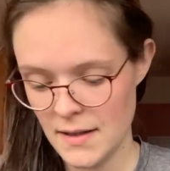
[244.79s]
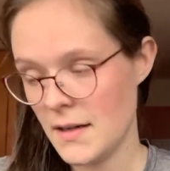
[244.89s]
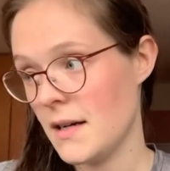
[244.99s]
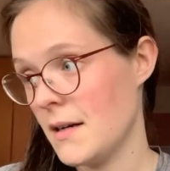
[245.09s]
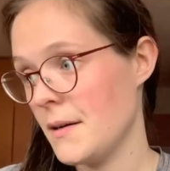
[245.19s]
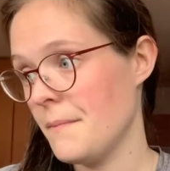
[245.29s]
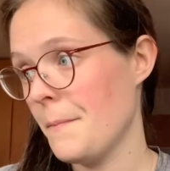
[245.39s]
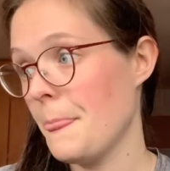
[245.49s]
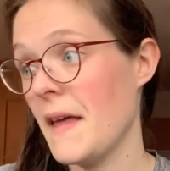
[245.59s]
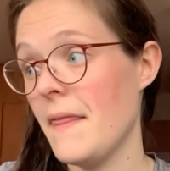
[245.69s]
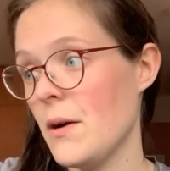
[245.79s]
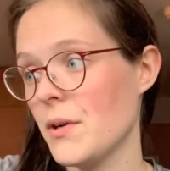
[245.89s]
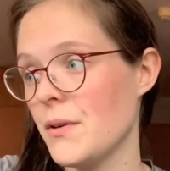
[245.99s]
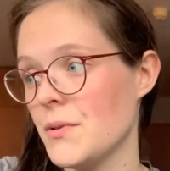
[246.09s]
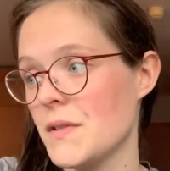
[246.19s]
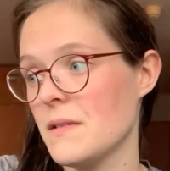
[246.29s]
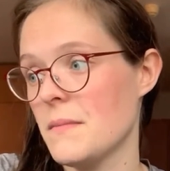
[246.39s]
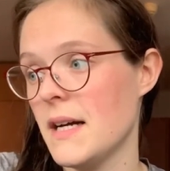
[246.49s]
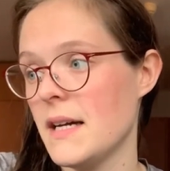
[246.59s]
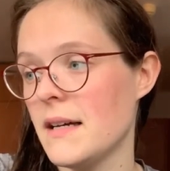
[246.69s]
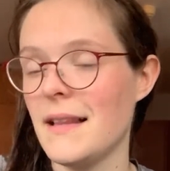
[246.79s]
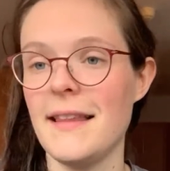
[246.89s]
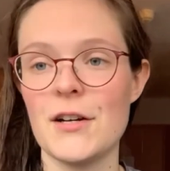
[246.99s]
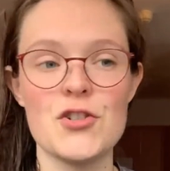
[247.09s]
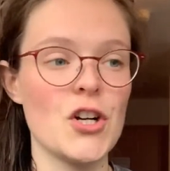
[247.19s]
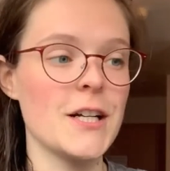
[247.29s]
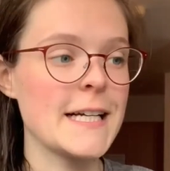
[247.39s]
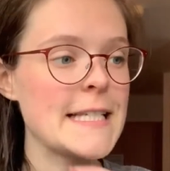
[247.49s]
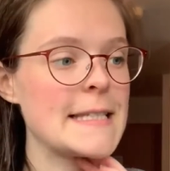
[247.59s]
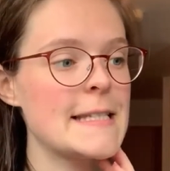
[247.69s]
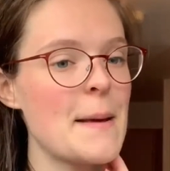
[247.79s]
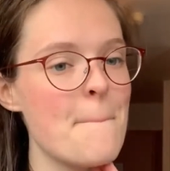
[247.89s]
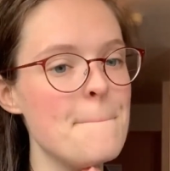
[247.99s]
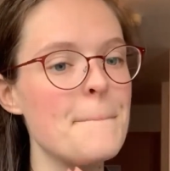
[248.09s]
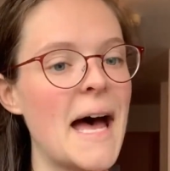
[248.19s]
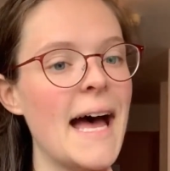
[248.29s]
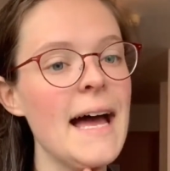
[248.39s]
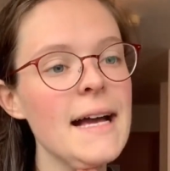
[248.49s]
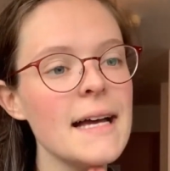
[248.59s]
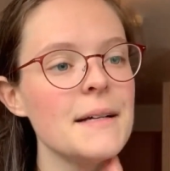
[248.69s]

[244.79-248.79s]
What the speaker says: And that one goes in my electronics bag.